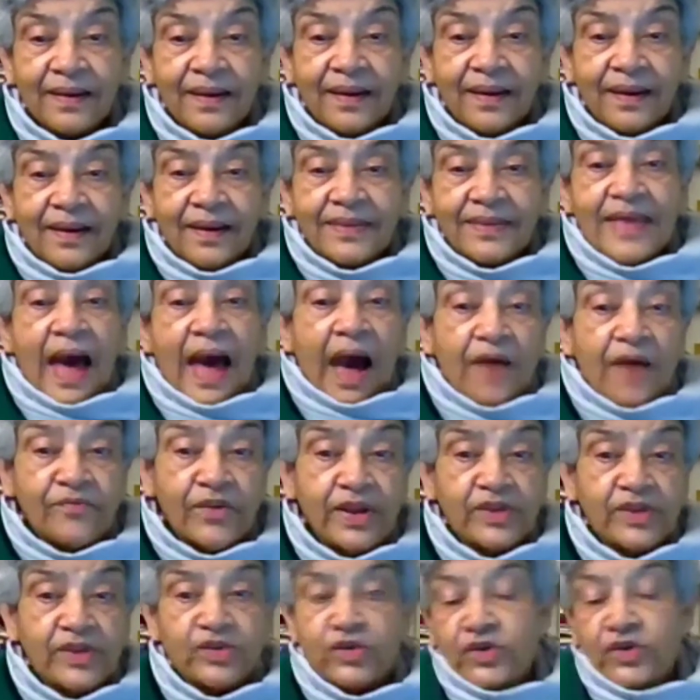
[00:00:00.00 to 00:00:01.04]
The
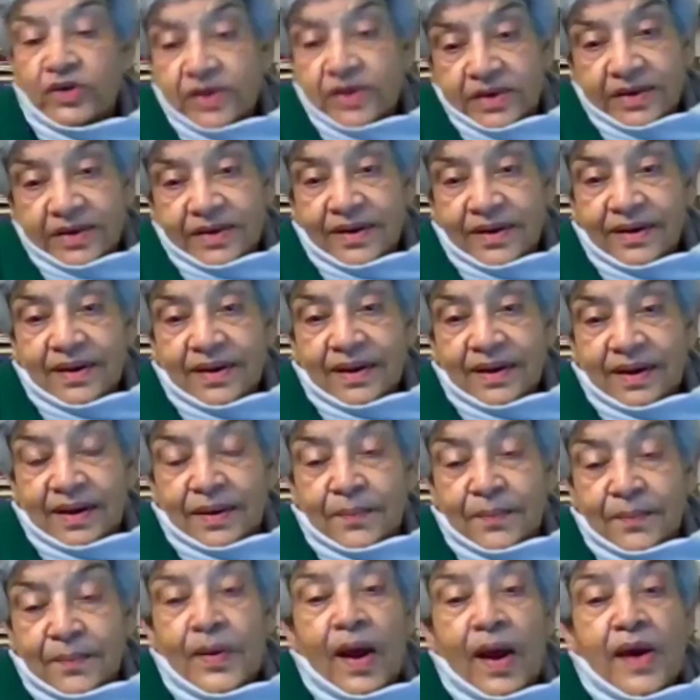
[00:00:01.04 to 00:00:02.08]
average
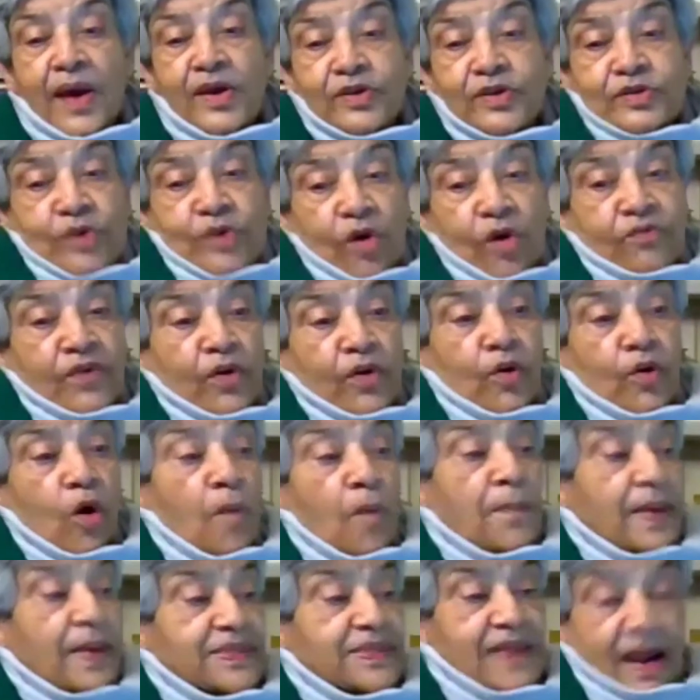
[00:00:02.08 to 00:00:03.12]
price of a
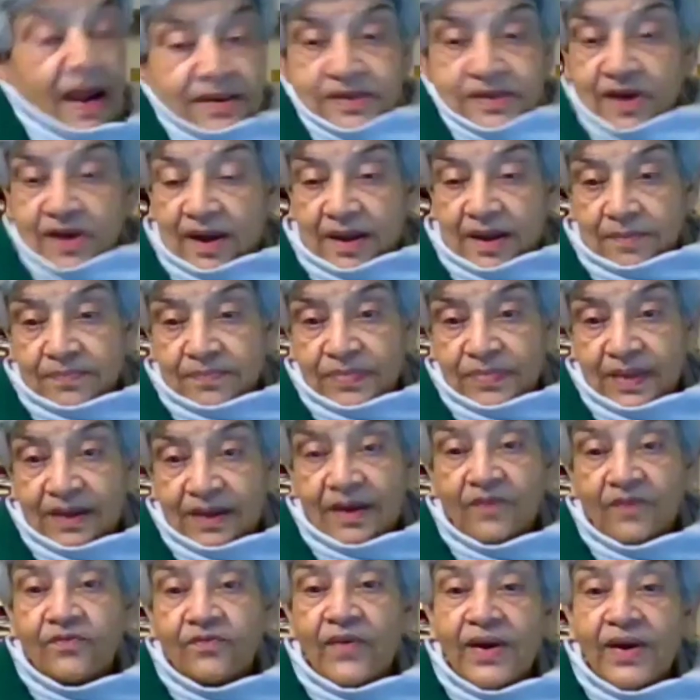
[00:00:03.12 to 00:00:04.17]
crop at that time,
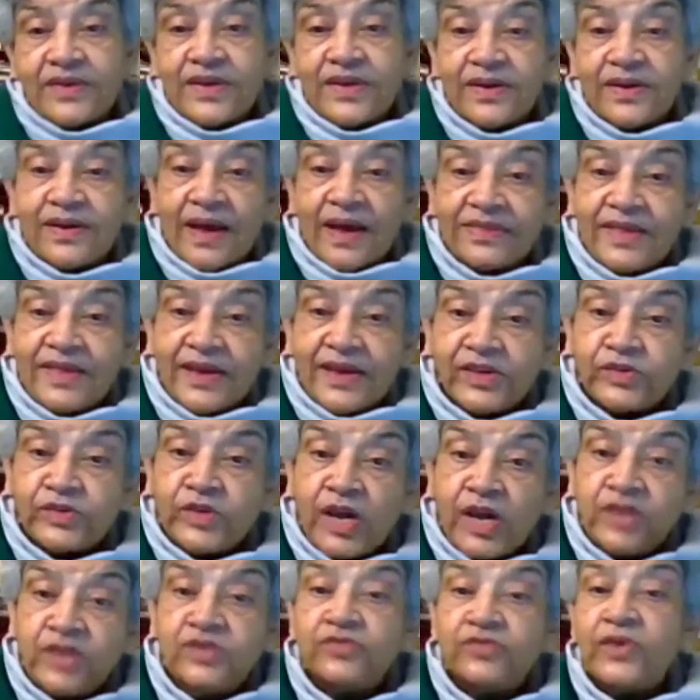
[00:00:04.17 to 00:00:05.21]
converted at the
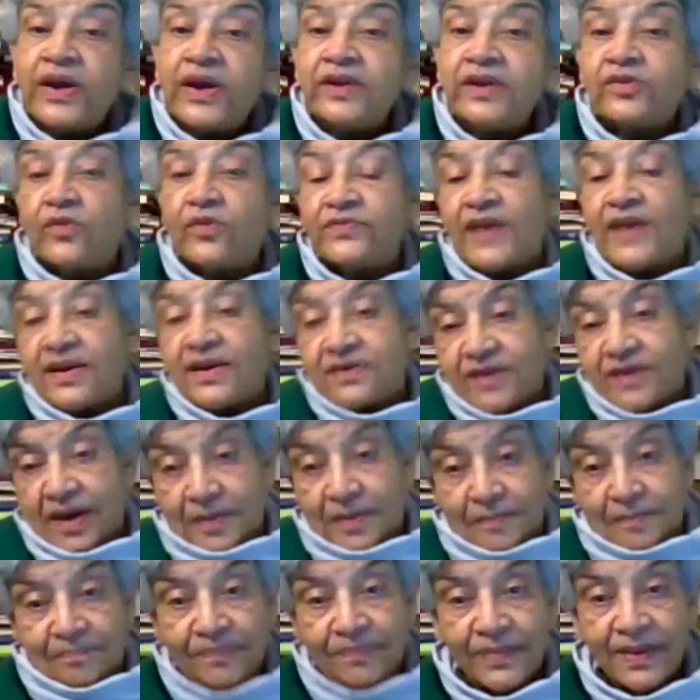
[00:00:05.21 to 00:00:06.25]
exchange rate of that time.
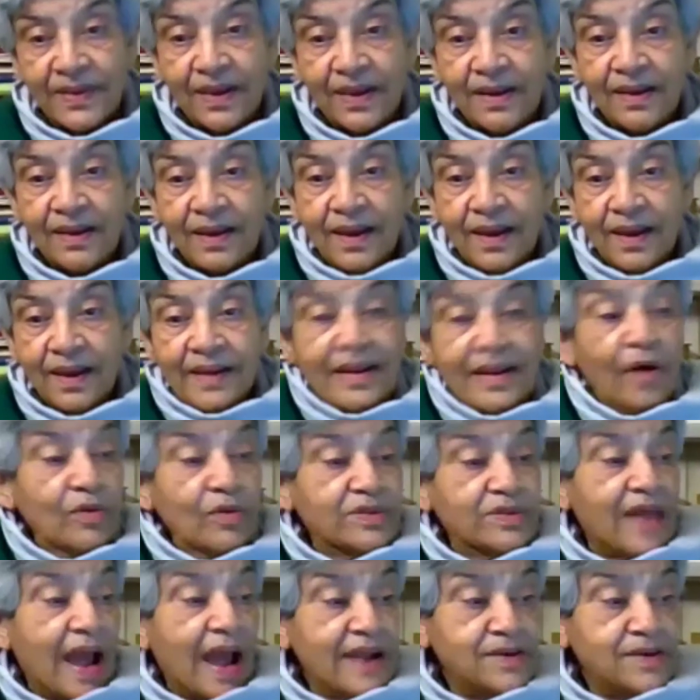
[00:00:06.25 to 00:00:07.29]
Now
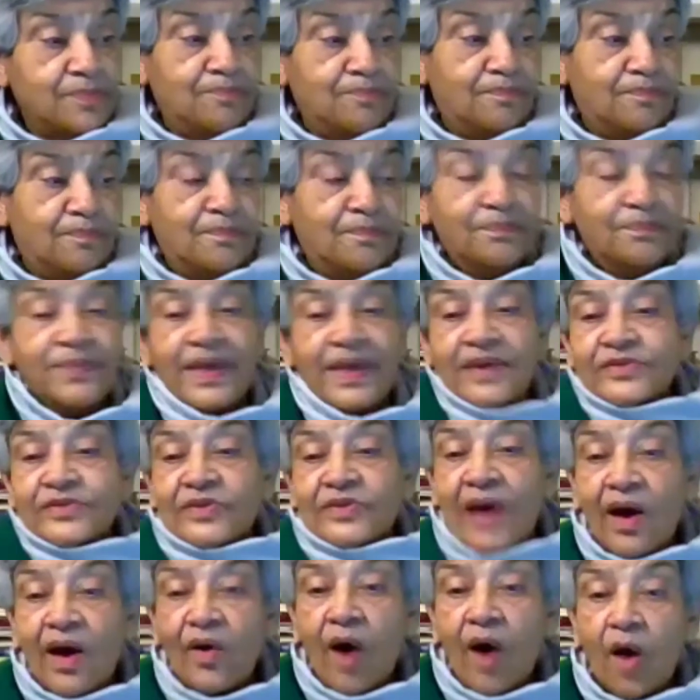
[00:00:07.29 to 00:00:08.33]
that is
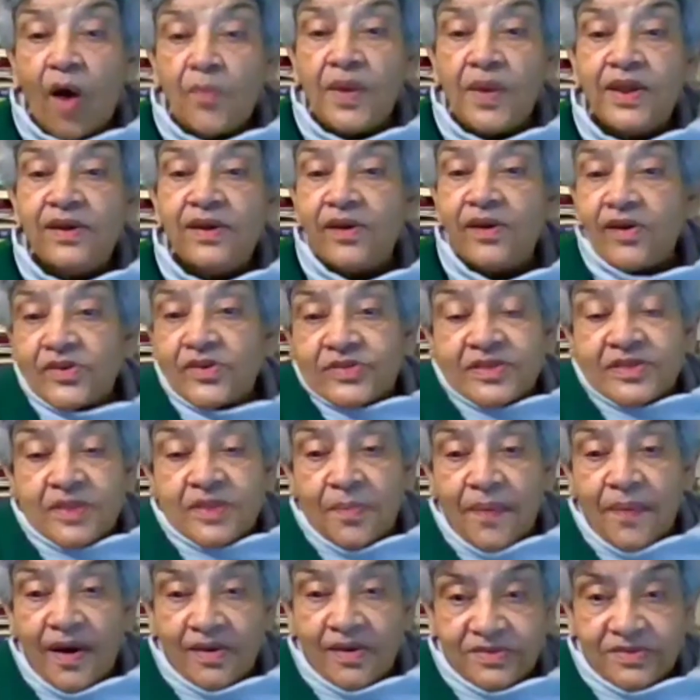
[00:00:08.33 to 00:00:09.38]
now how many years in the
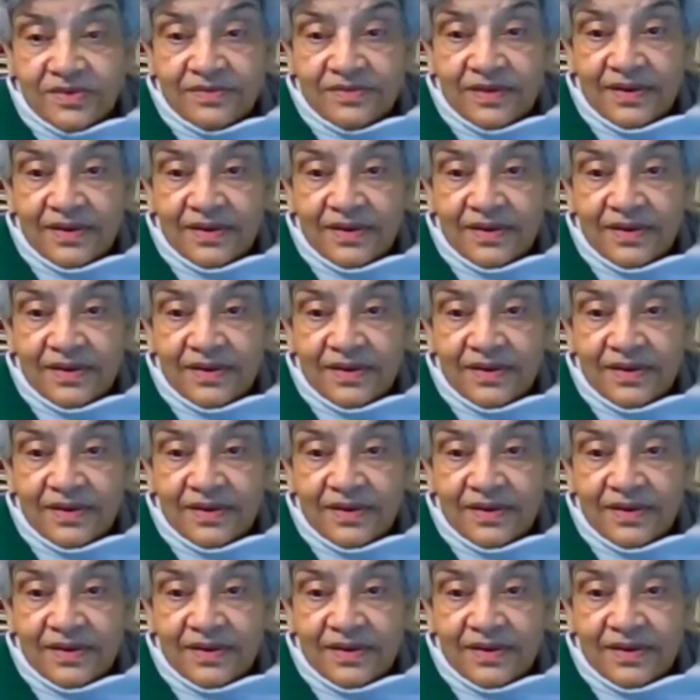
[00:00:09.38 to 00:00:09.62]
past?